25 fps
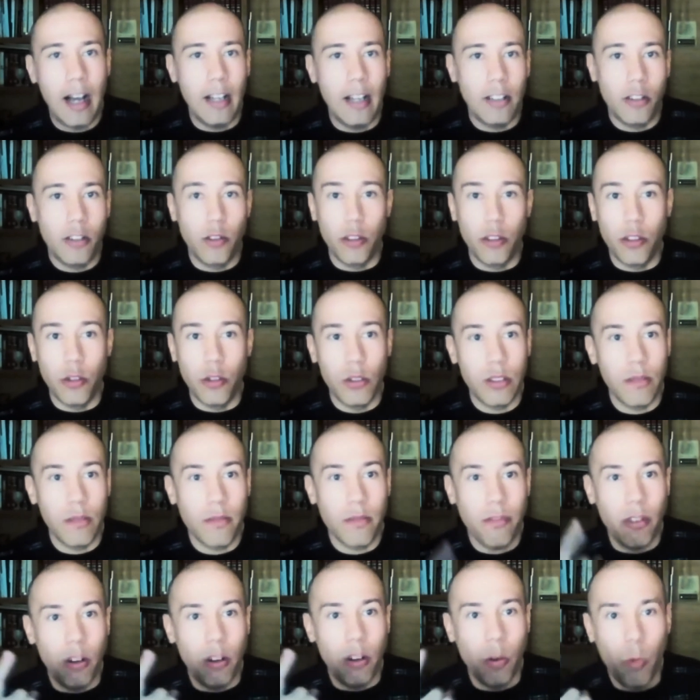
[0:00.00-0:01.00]
to use them
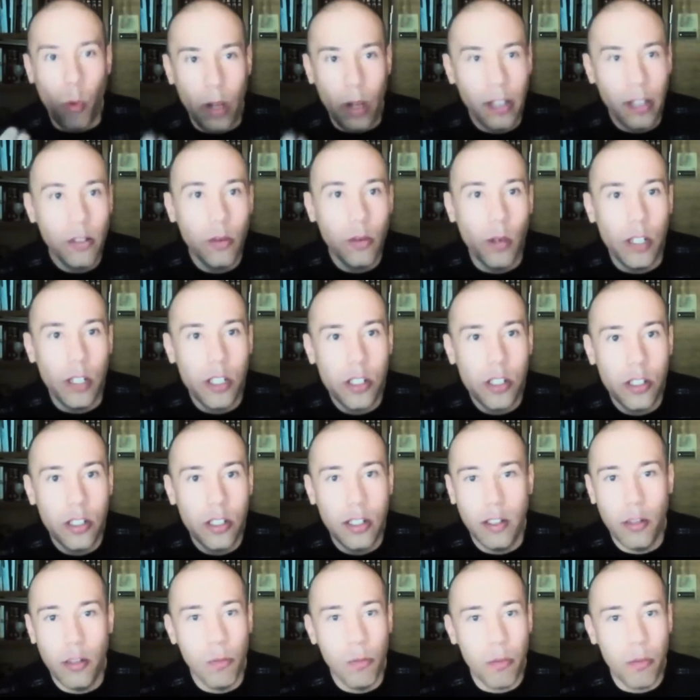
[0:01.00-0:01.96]
for a one question, and you